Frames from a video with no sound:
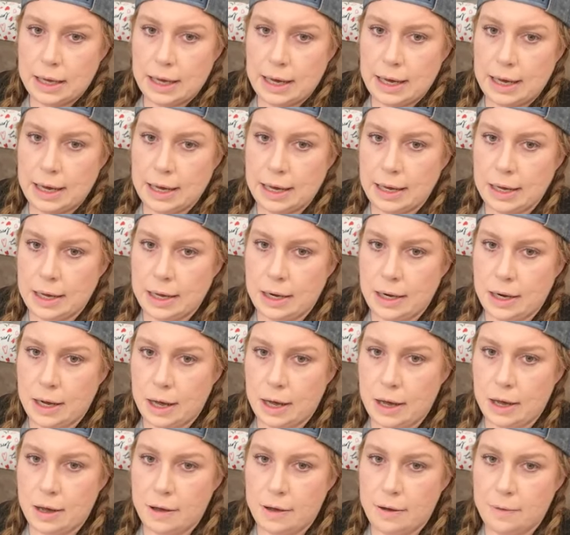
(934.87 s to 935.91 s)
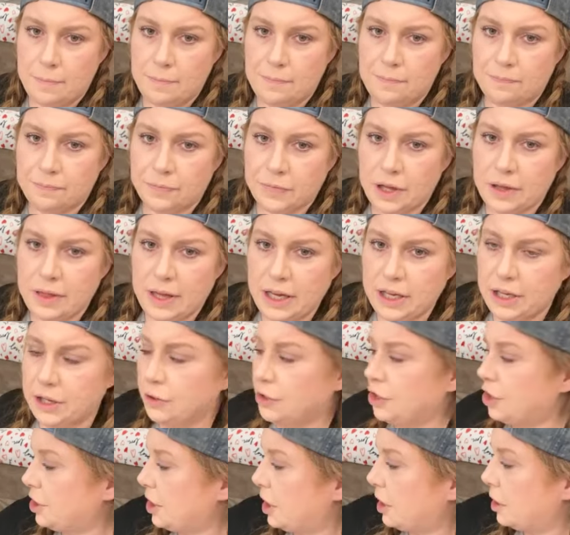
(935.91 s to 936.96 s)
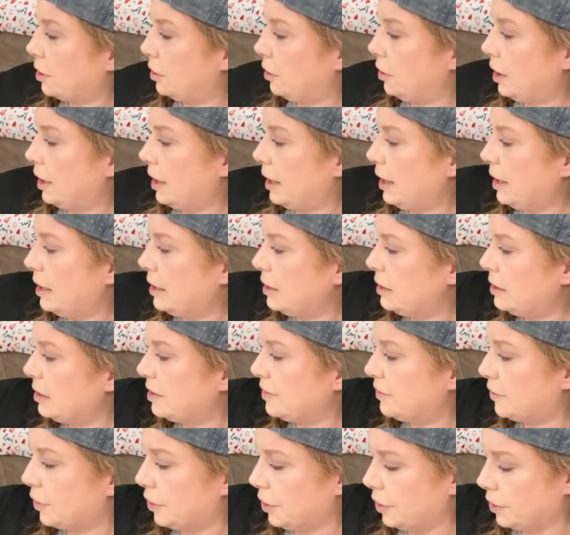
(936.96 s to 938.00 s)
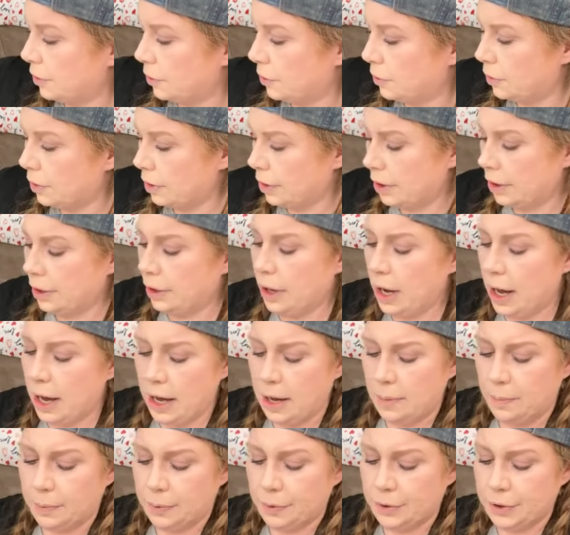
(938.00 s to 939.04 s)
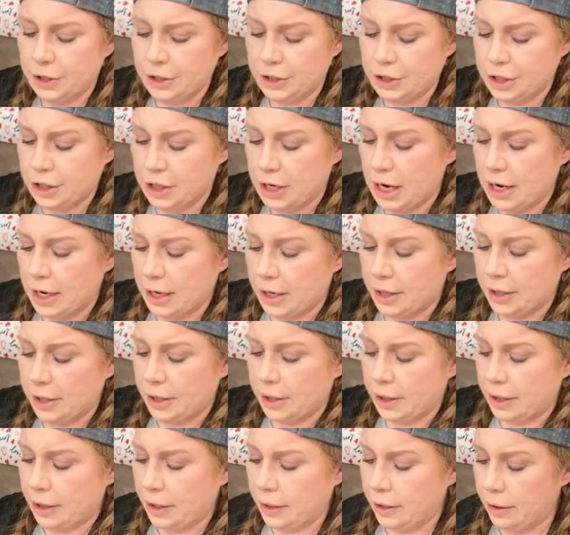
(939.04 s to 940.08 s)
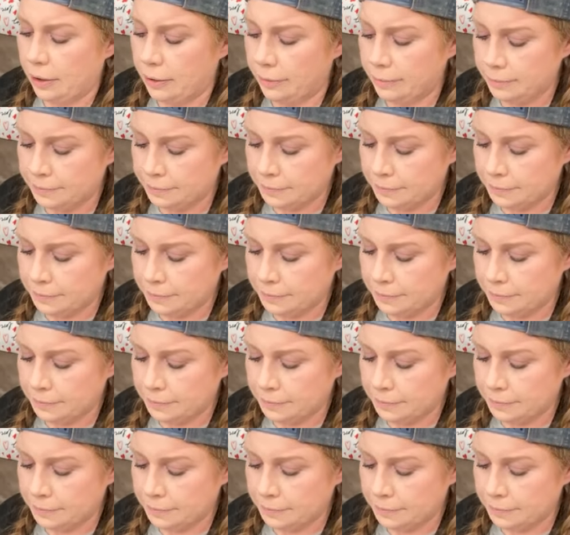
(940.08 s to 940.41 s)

And thank you, Cheryl Hayes, for your order. I appreciate it, girl.